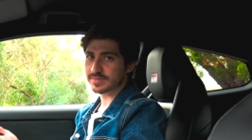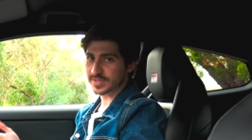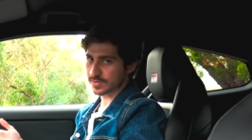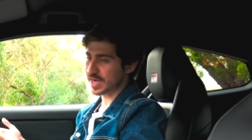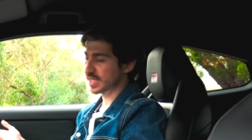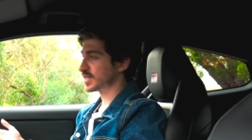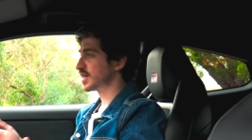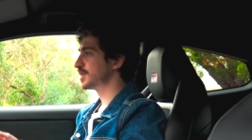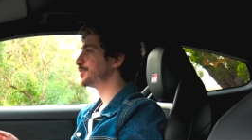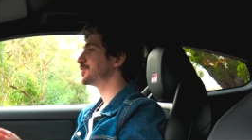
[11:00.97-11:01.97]
It's a rally
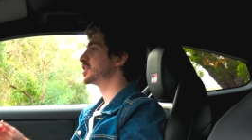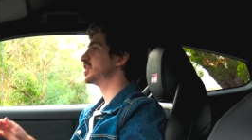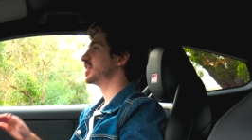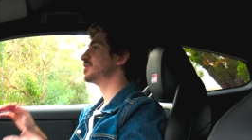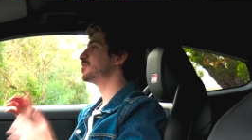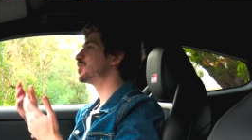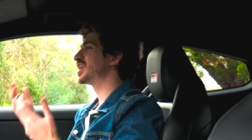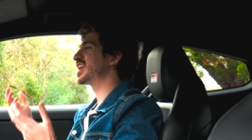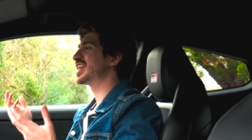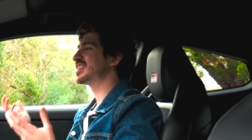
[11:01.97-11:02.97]
car.
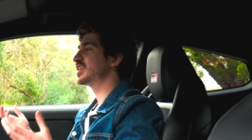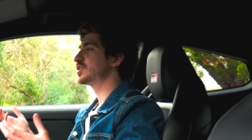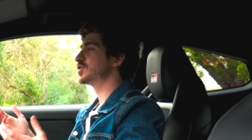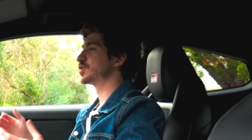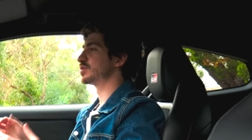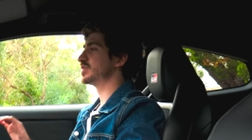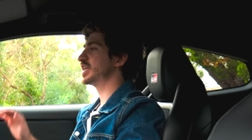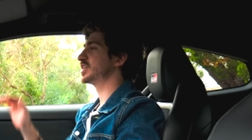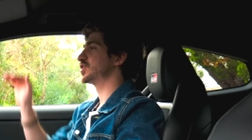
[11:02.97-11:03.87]
But I think you sort of need it